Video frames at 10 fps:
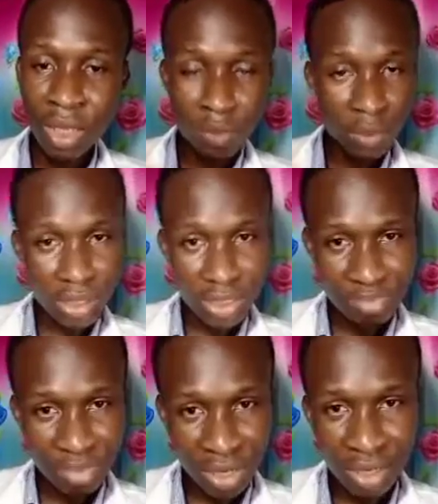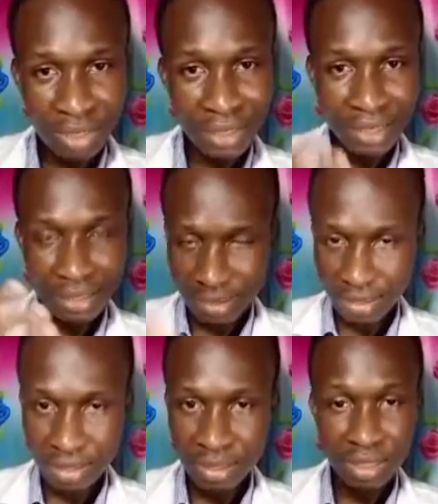When there's pain
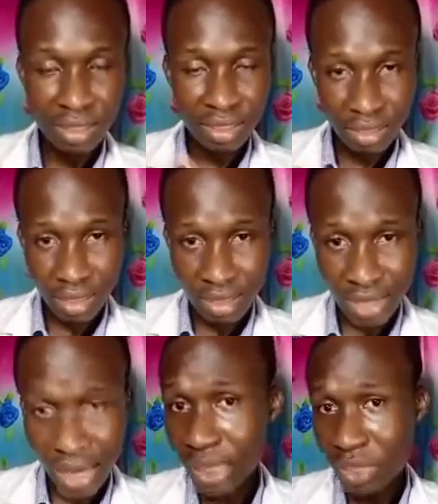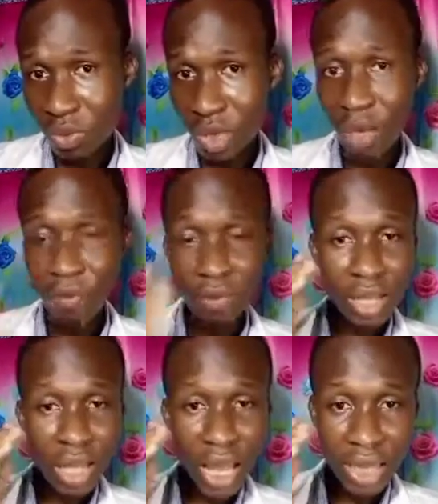elicited, there is likely to have
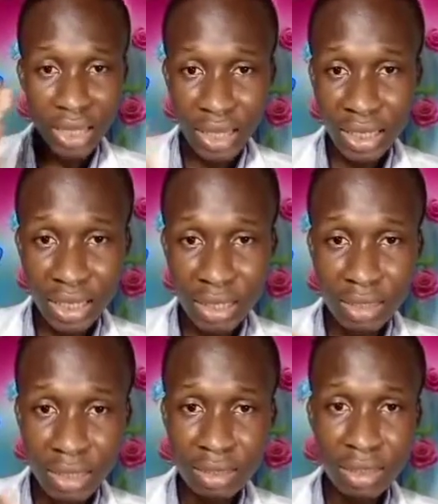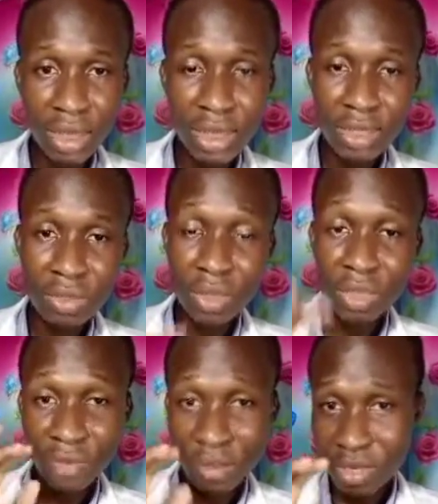an Achilles tendonitis or an
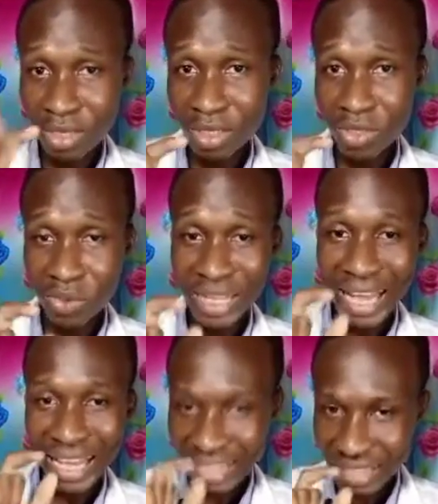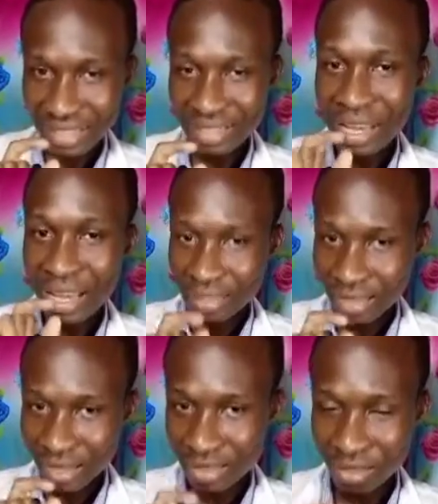inflammation to the Achilles
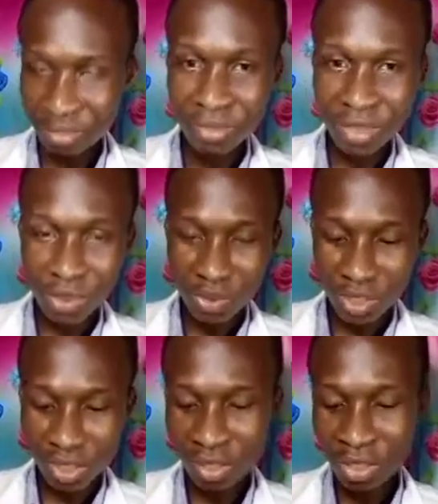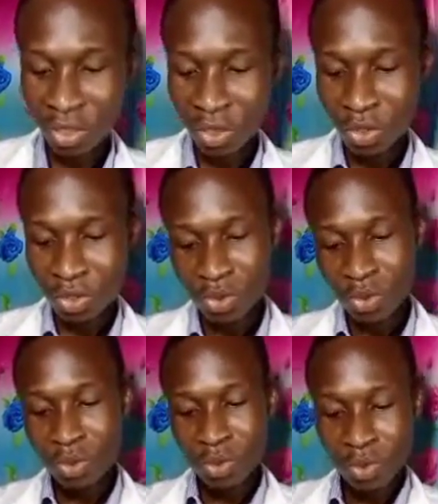tendon. Okay,
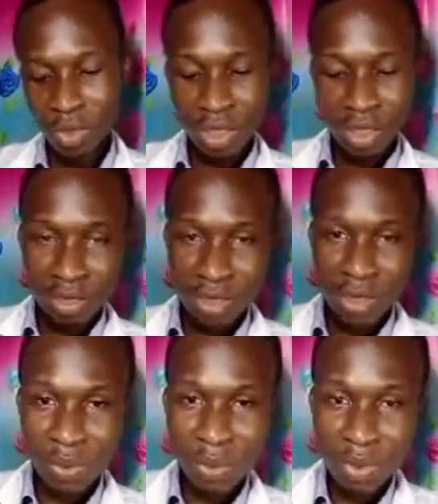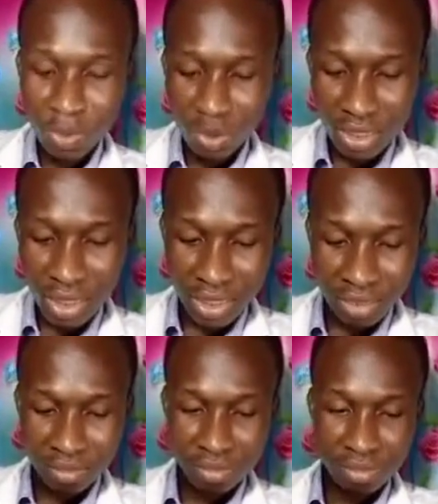so then when we note that,
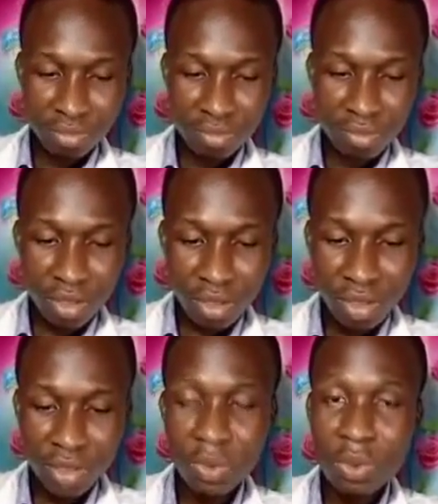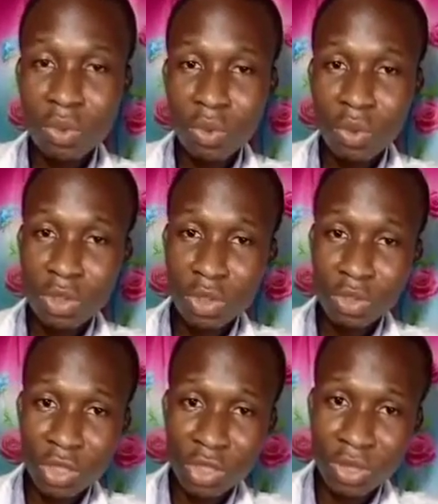then we go into
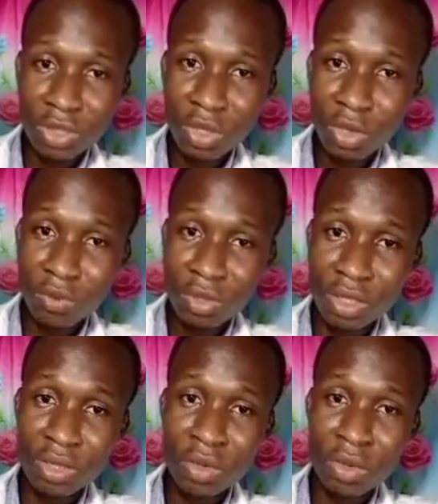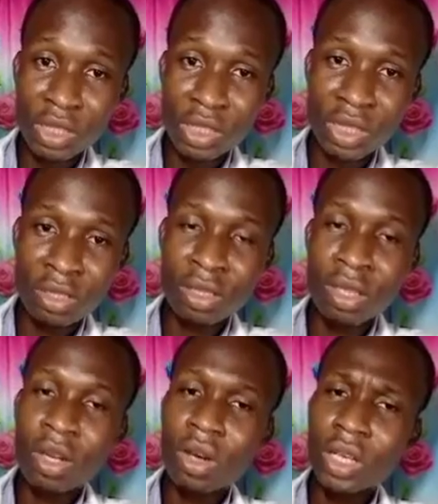treatment of this condition.
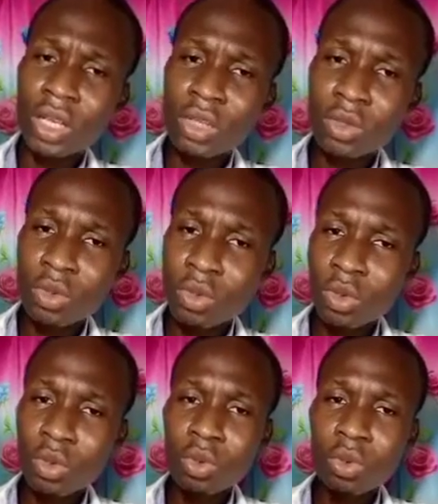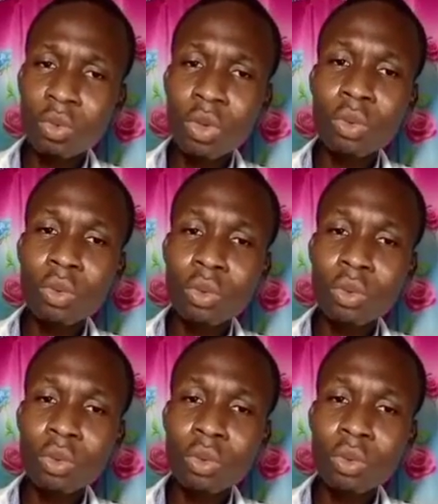Okay, so what